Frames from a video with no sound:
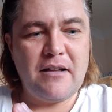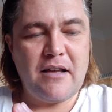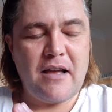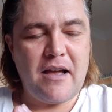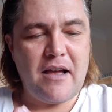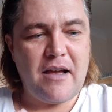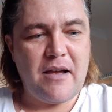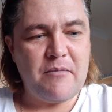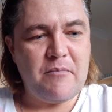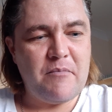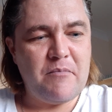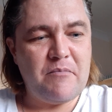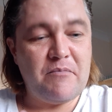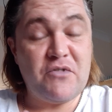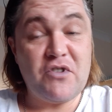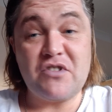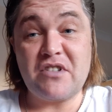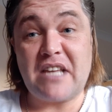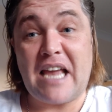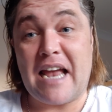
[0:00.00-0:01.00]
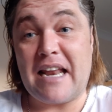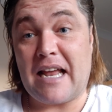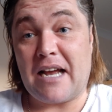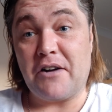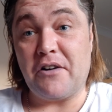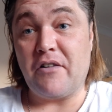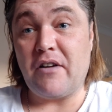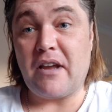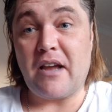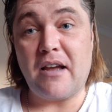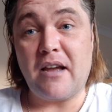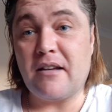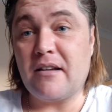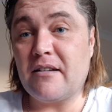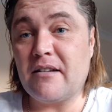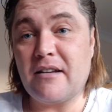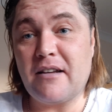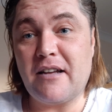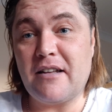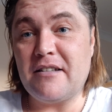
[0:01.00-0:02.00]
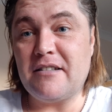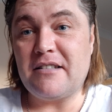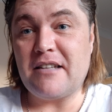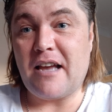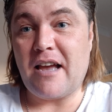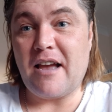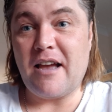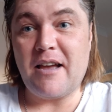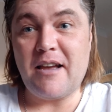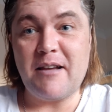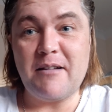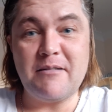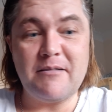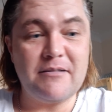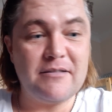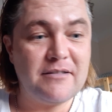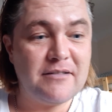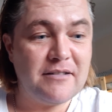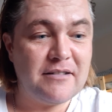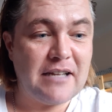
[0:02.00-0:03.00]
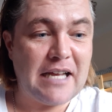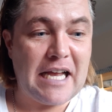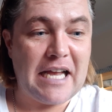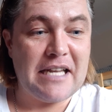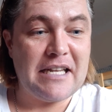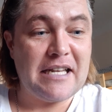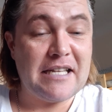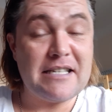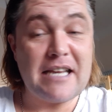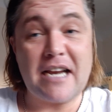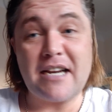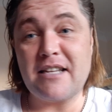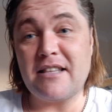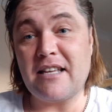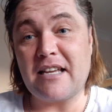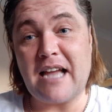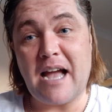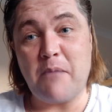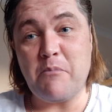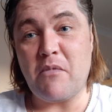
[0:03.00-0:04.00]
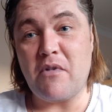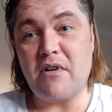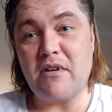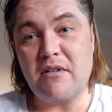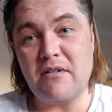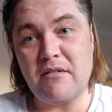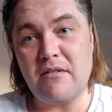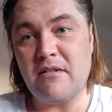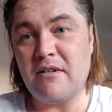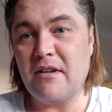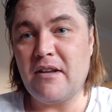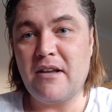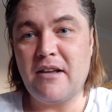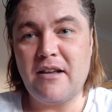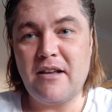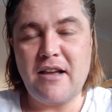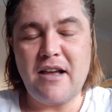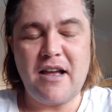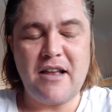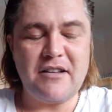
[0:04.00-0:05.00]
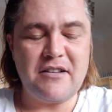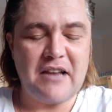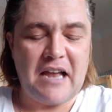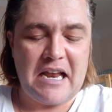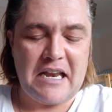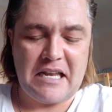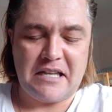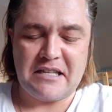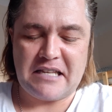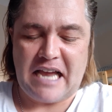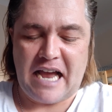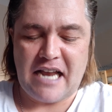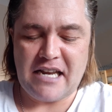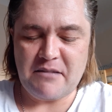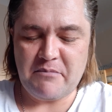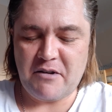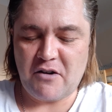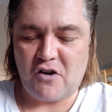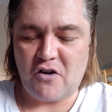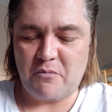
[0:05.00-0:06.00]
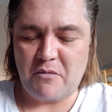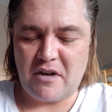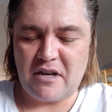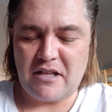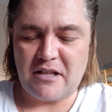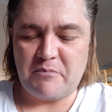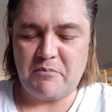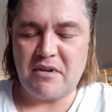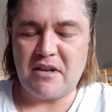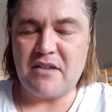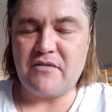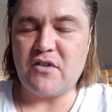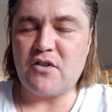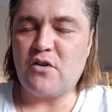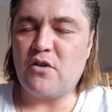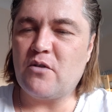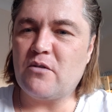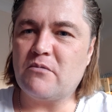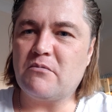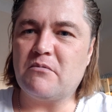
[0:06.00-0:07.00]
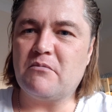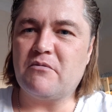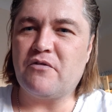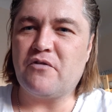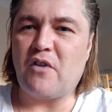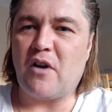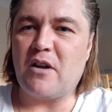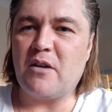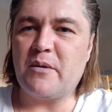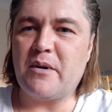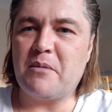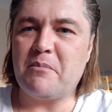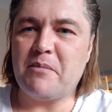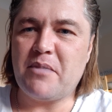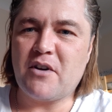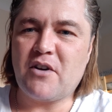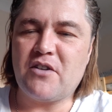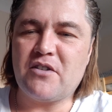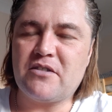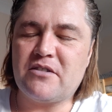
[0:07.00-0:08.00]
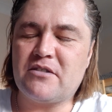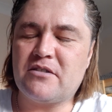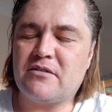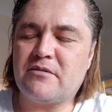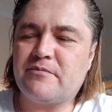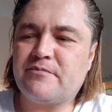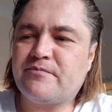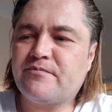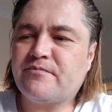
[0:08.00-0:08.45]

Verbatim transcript: um, just getting angrier and uh, and attacking the camera and and and it's kind of become a little bit of a cult following because